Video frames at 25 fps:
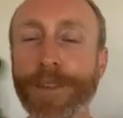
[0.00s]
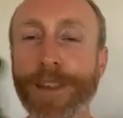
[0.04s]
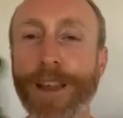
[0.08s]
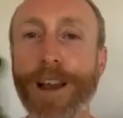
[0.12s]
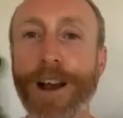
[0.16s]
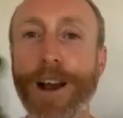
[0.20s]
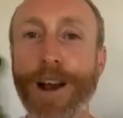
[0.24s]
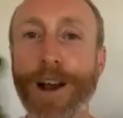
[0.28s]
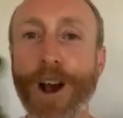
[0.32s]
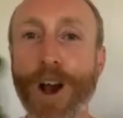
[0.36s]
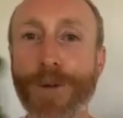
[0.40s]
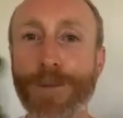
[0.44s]

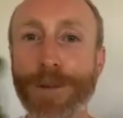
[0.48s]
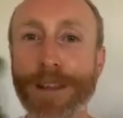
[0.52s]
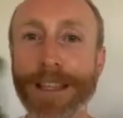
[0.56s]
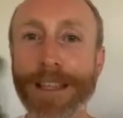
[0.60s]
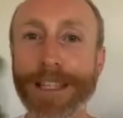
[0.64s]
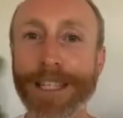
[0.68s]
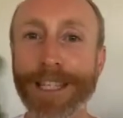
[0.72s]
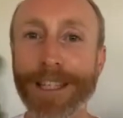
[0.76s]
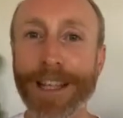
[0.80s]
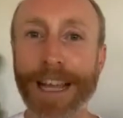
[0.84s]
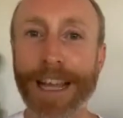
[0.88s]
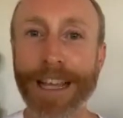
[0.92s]
I hope that
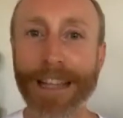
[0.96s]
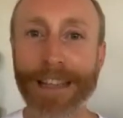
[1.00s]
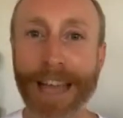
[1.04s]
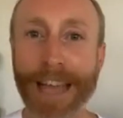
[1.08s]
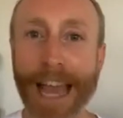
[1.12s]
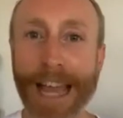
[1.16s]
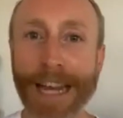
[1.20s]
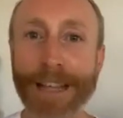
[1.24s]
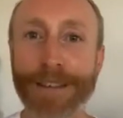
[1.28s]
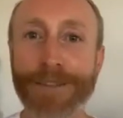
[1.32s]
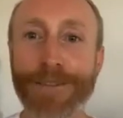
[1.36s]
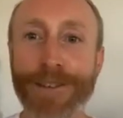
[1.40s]
this is like
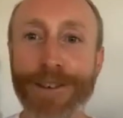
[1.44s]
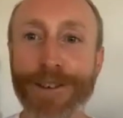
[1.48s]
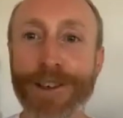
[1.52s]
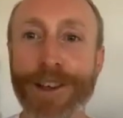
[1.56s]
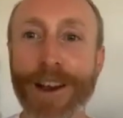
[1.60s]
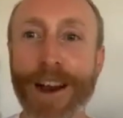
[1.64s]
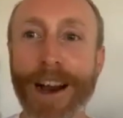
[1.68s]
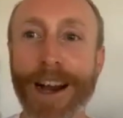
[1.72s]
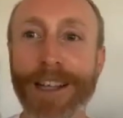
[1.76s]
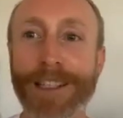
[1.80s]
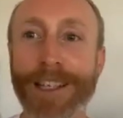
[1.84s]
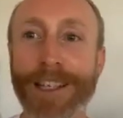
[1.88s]
landing for you
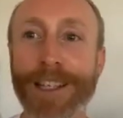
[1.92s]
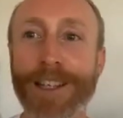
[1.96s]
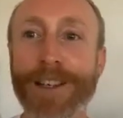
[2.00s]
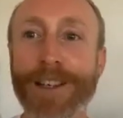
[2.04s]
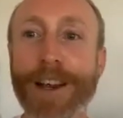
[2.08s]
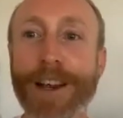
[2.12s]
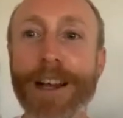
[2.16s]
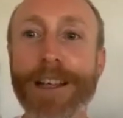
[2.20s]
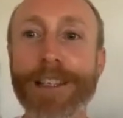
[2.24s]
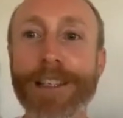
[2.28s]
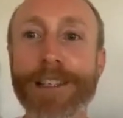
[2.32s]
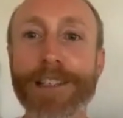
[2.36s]
guys. Can you
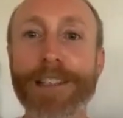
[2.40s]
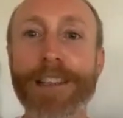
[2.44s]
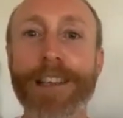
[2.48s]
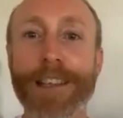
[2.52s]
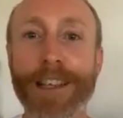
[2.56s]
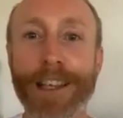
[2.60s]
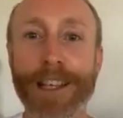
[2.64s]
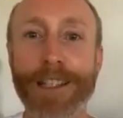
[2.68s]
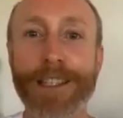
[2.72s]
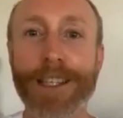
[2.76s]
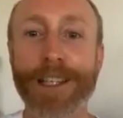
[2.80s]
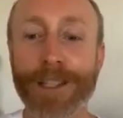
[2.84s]
guys,
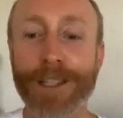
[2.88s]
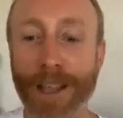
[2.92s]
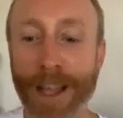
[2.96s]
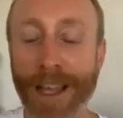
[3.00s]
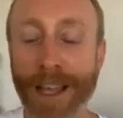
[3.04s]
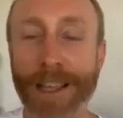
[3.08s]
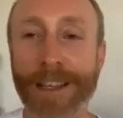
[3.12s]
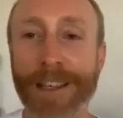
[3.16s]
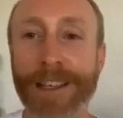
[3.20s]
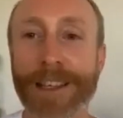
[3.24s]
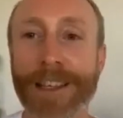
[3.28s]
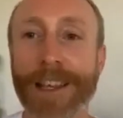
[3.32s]
is this
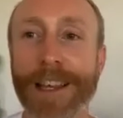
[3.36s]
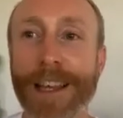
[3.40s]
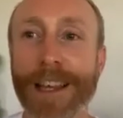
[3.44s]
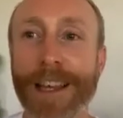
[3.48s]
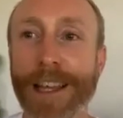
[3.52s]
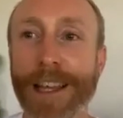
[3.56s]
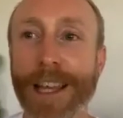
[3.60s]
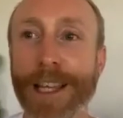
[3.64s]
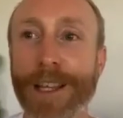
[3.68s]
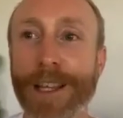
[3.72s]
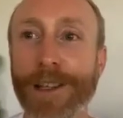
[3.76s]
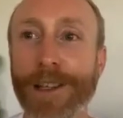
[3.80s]
like,
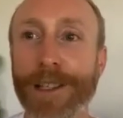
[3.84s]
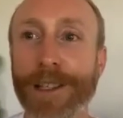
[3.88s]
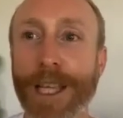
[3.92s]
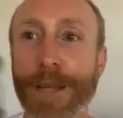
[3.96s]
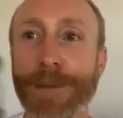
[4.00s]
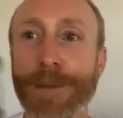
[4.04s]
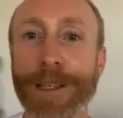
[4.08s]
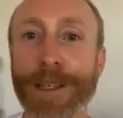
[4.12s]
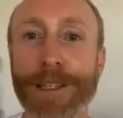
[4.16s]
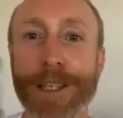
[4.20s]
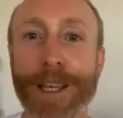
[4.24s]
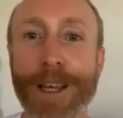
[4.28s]
can you send
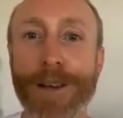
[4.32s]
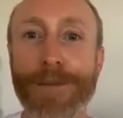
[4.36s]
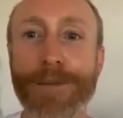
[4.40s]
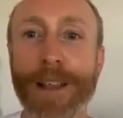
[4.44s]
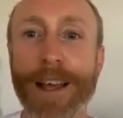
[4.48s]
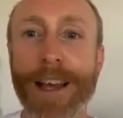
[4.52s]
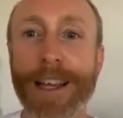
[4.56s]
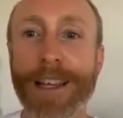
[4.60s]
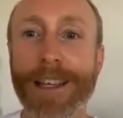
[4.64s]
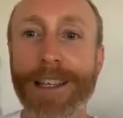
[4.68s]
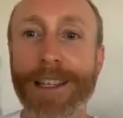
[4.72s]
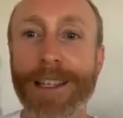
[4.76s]
me
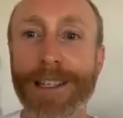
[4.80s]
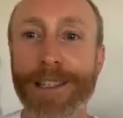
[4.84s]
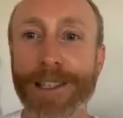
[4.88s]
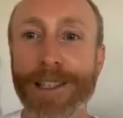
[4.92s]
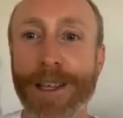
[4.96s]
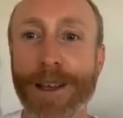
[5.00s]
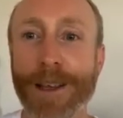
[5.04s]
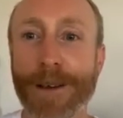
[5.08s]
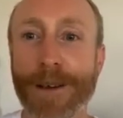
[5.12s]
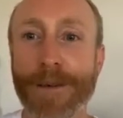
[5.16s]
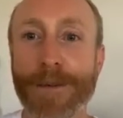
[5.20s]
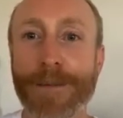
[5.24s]

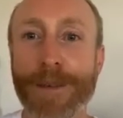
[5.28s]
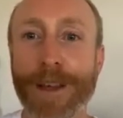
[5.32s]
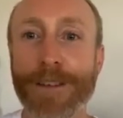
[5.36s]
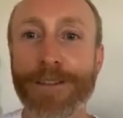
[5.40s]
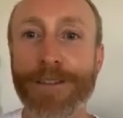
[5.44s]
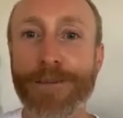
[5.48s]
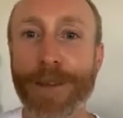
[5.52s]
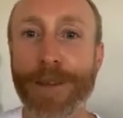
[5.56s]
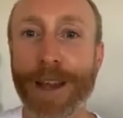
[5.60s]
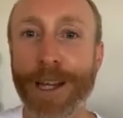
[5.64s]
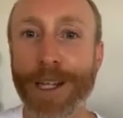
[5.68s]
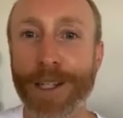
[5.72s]
some
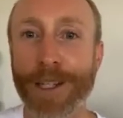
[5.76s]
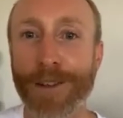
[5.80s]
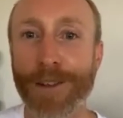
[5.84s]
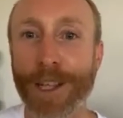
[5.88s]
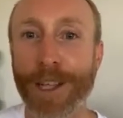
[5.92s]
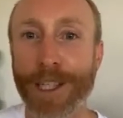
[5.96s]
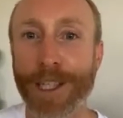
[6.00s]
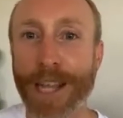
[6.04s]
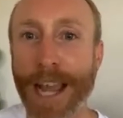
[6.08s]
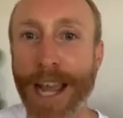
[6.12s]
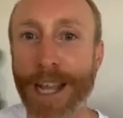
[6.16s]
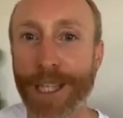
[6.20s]
information on the
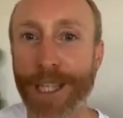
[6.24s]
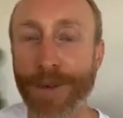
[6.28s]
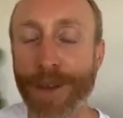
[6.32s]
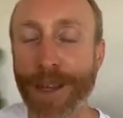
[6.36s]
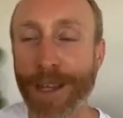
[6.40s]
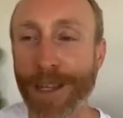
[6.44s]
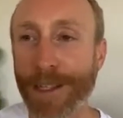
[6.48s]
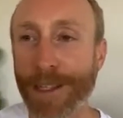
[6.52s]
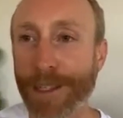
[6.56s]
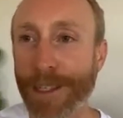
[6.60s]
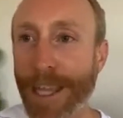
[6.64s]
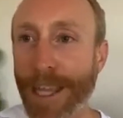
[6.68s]
chat so I
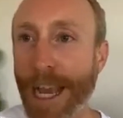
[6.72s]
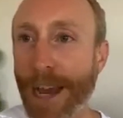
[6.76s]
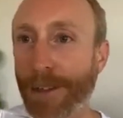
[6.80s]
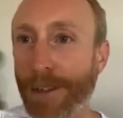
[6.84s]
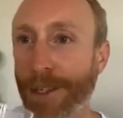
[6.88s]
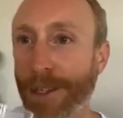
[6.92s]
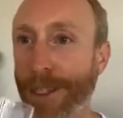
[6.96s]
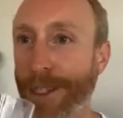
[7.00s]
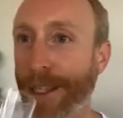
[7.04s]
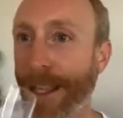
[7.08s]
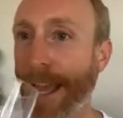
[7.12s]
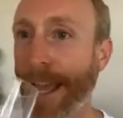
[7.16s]
can see how
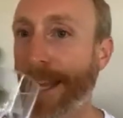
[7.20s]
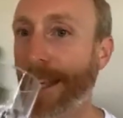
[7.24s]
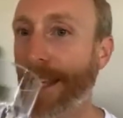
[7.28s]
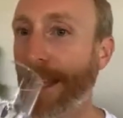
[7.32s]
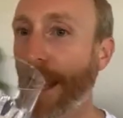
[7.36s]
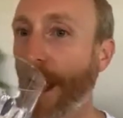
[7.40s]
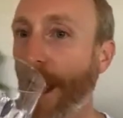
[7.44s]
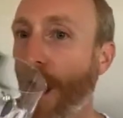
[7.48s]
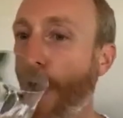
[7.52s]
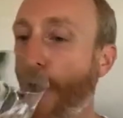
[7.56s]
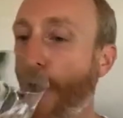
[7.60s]
this is landing?